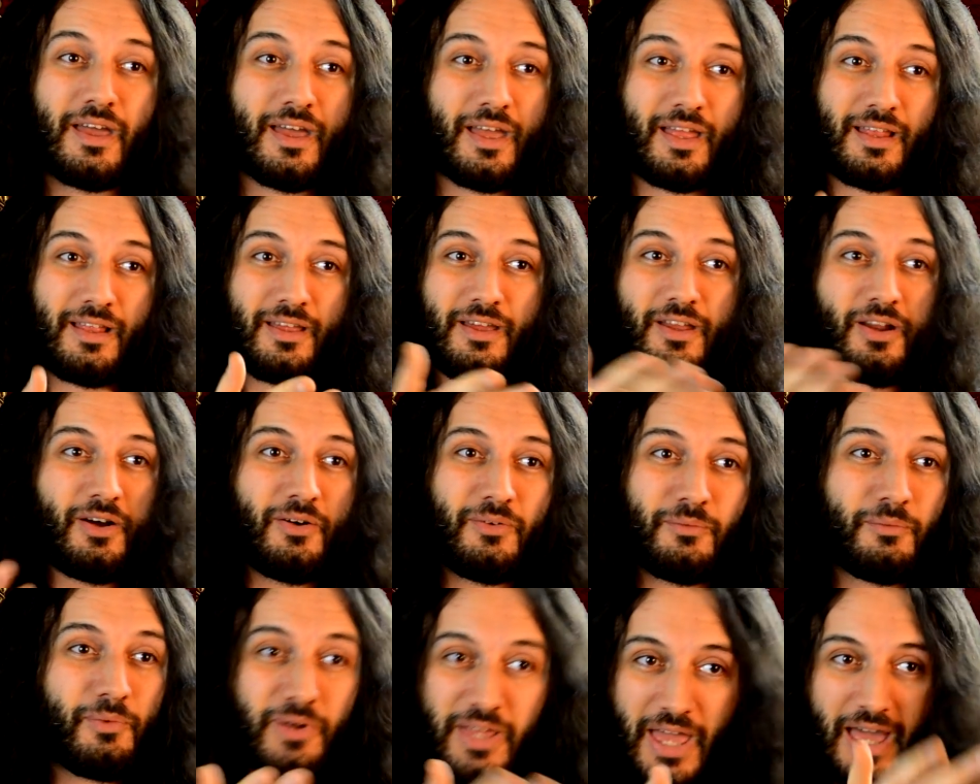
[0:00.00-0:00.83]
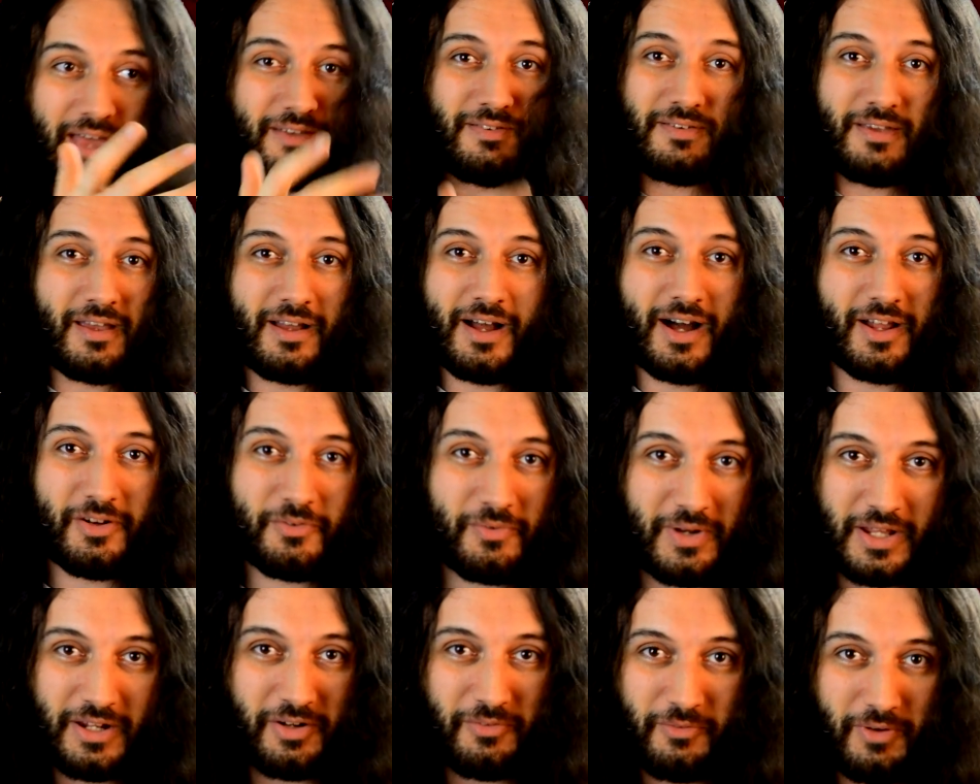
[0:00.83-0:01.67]
you know, yes, he can't
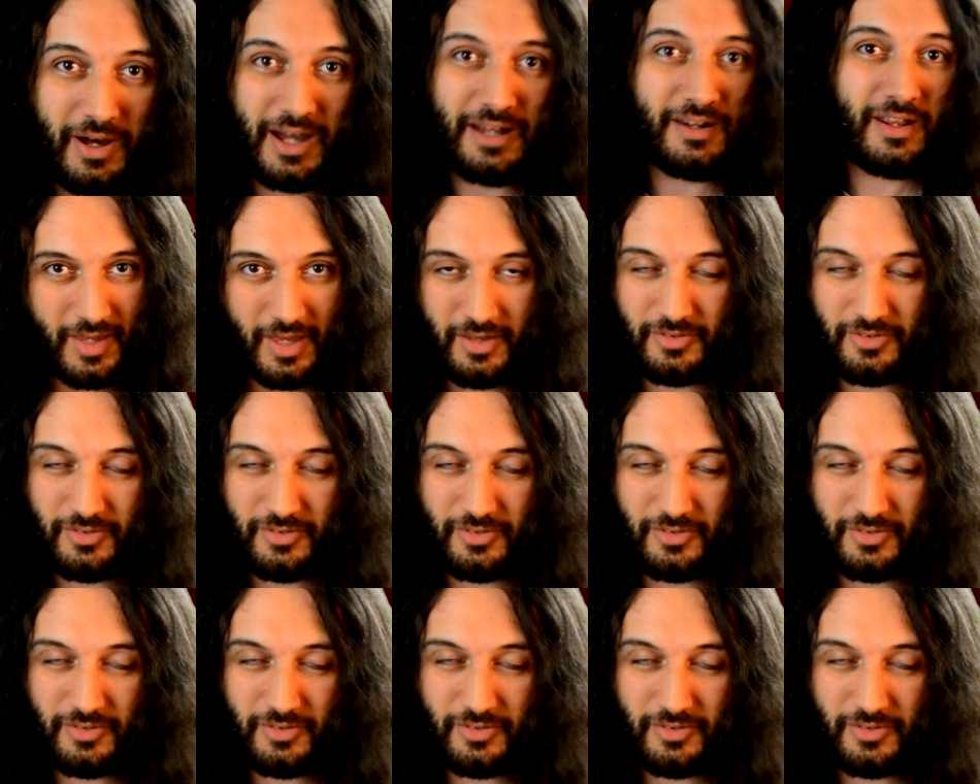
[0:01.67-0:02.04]
read and write.